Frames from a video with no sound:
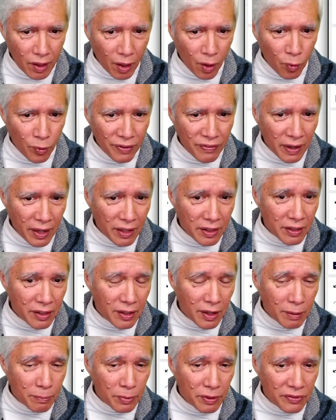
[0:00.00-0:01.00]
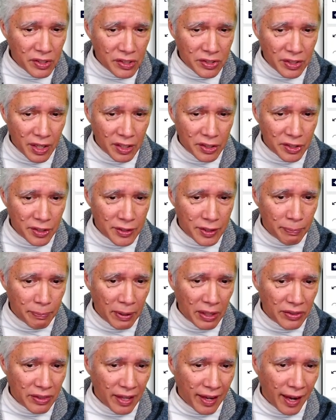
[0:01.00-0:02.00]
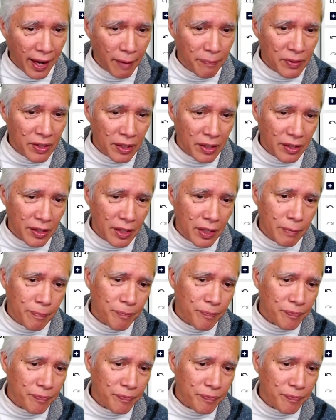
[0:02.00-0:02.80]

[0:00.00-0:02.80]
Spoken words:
We've had a number of discussions about the app delegate.